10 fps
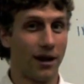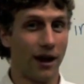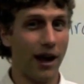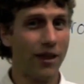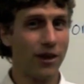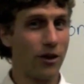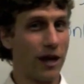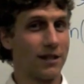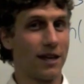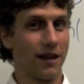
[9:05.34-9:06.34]
I think you
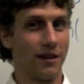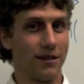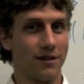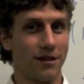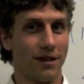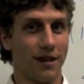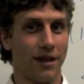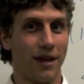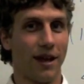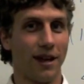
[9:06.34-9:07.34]
guys get this.
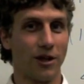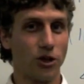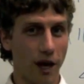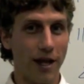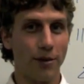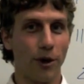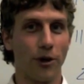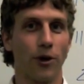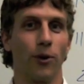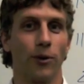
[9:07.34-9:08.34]
Try them on
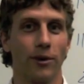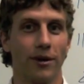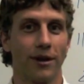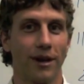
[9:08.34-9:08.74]
your own.